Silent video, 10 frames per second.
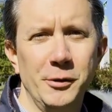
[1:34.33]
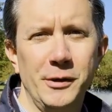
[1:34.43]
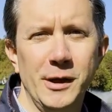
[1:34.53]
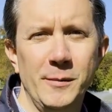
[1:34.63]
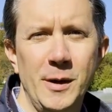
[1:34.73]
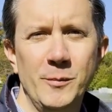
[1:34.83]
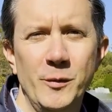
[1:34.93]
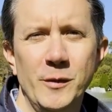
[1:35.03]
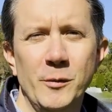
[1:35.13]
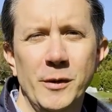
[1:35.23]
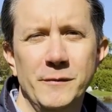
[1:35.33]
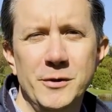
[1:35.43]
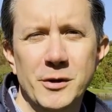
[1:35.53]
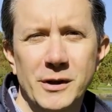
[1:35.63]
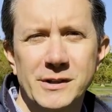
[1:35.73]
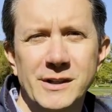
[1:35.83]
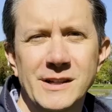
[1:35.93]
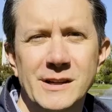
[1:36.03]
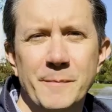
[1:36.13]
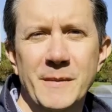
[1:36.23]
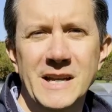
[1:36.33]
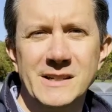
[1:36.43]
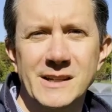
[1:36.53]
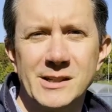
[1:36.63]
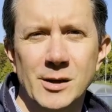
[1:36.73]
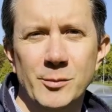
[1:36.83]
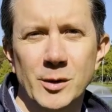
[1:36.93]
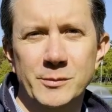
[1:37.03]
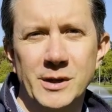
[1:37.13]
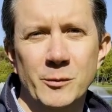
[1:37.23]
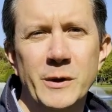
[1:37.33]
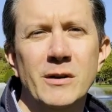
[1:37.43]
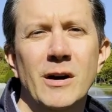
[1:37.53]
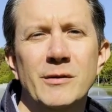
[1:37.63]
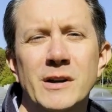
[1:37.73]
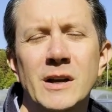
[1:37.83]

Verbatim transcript: are thinking about moving to one of New York City's amazing suburbs, and we love it.